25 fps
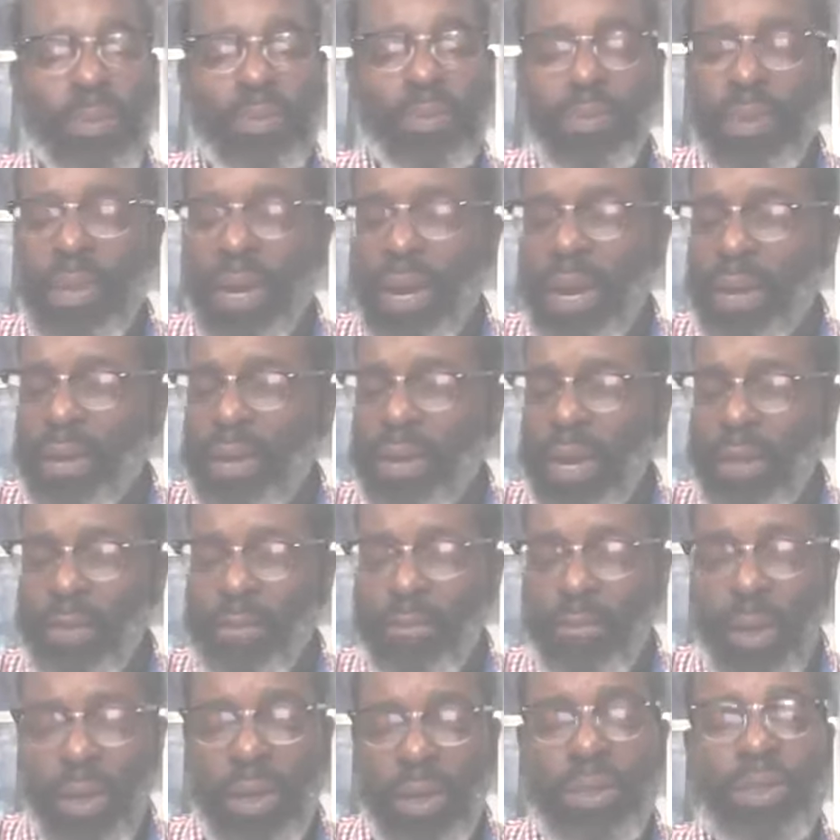God have
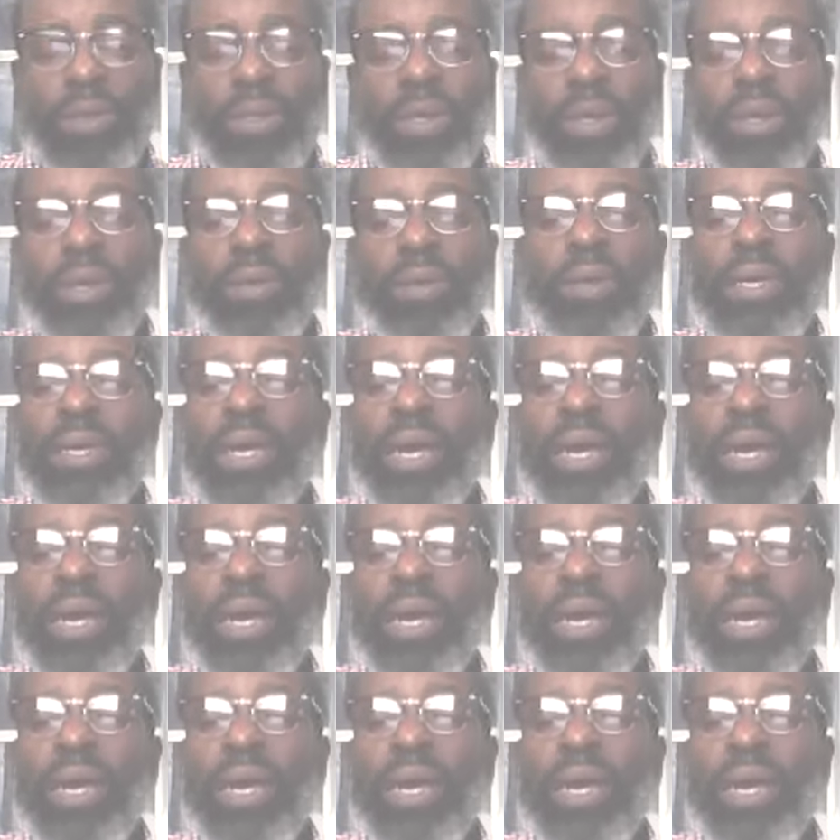mercy on them.